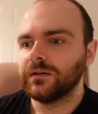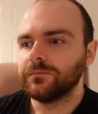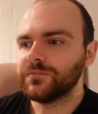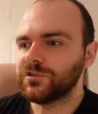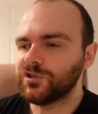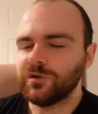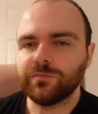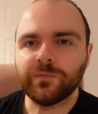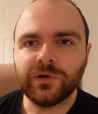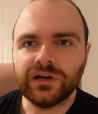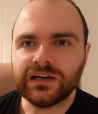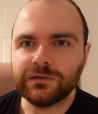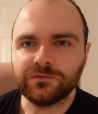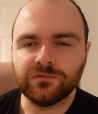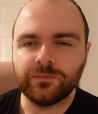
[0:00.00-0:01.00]

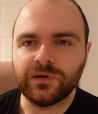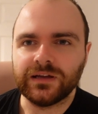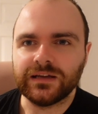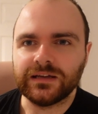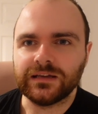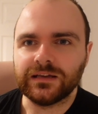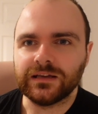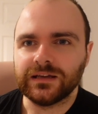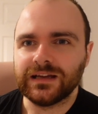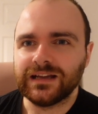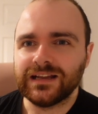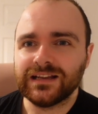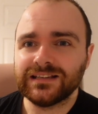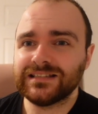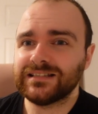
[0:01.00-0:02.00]
Supermarkets were buying
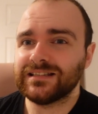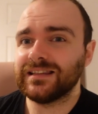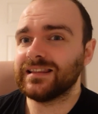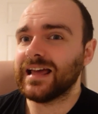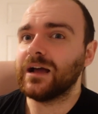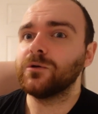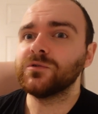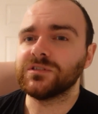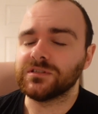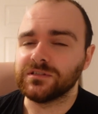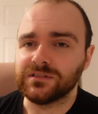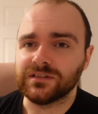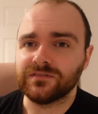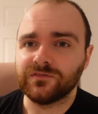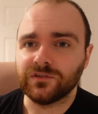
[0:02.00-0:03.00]

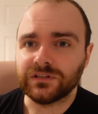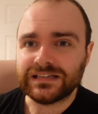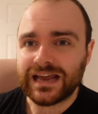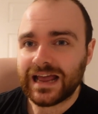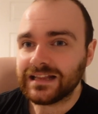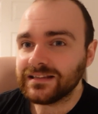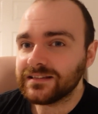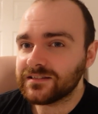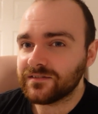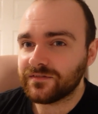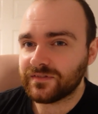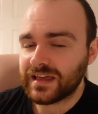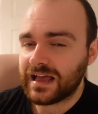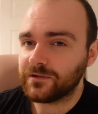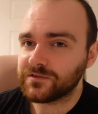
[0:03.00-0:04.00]
thousands, if not tens of
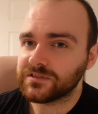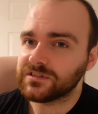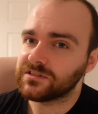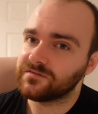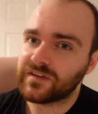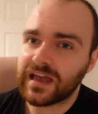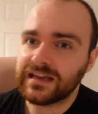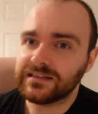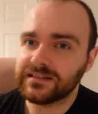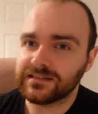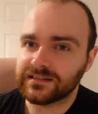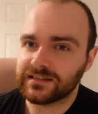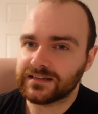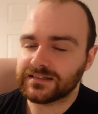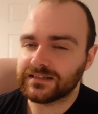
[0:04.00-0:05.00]
thousands of cases
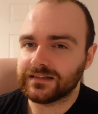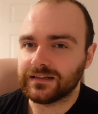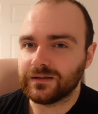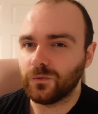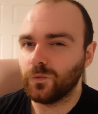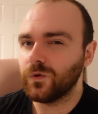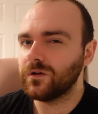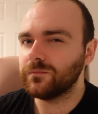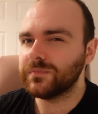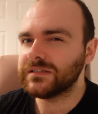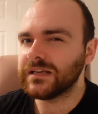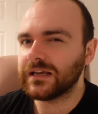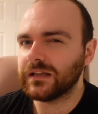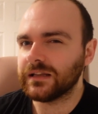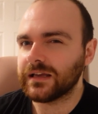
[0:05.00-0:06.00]
of this, and they weren't
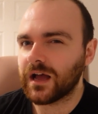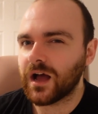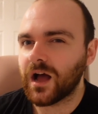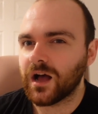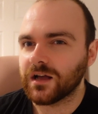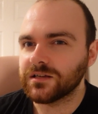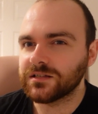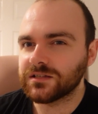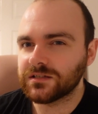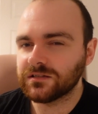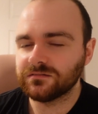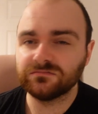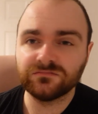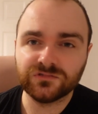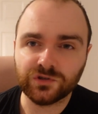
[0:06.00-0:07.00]
particularly asked,
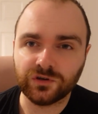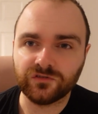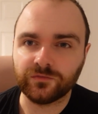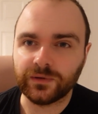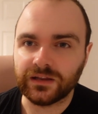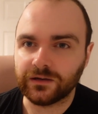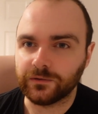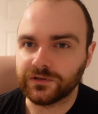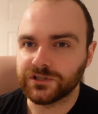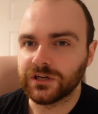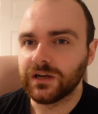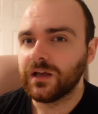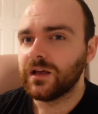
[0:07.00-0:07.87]
sorry for my language,